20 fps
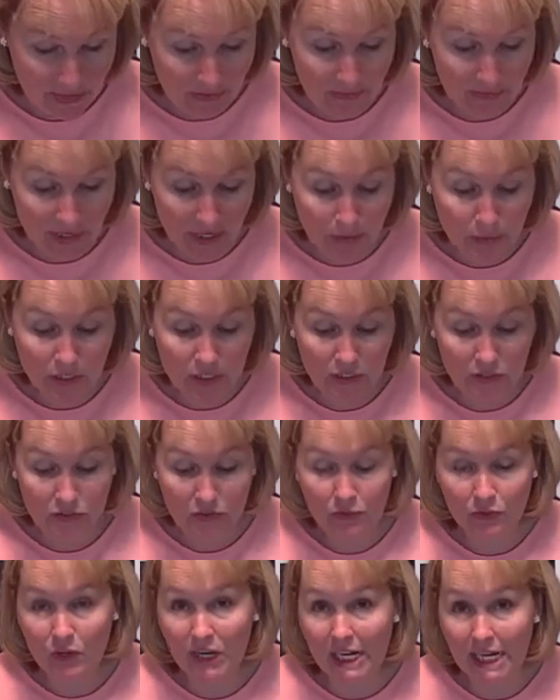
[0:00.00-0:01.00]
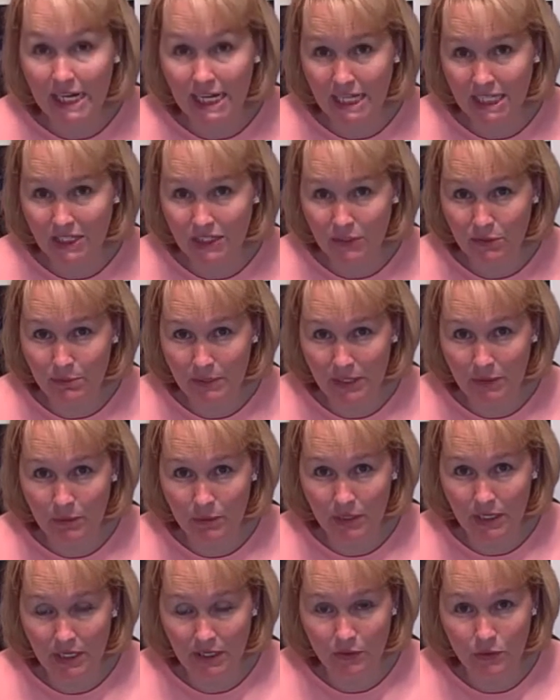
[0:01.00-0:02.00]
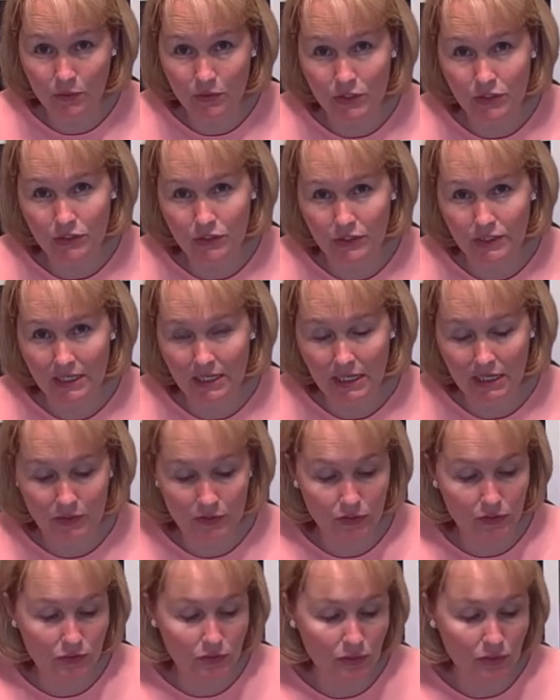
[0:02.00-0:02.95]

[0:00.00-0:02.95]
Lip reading: the fabric is fraying a little bit when I go to turn it under,